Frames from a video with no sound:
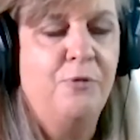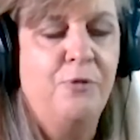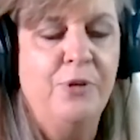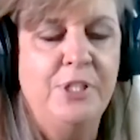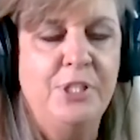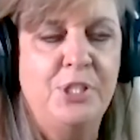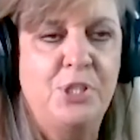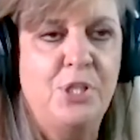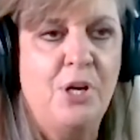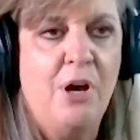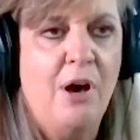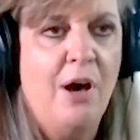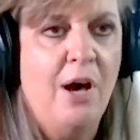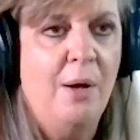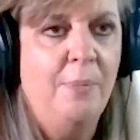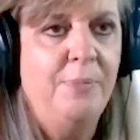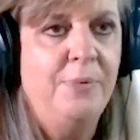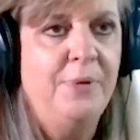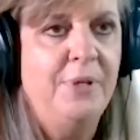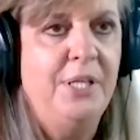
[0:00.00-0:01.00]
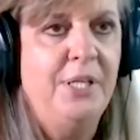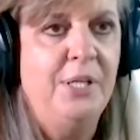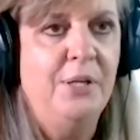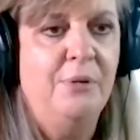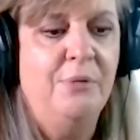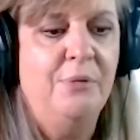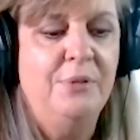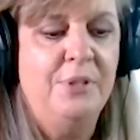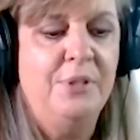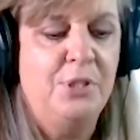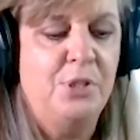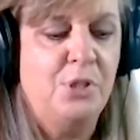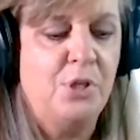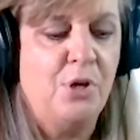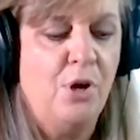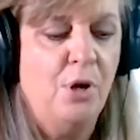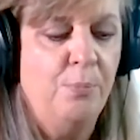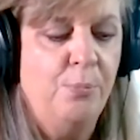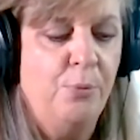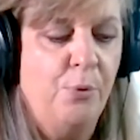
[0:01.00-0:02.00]
French top, you know, the
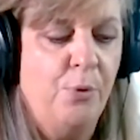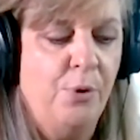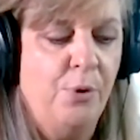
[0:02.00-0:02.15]
char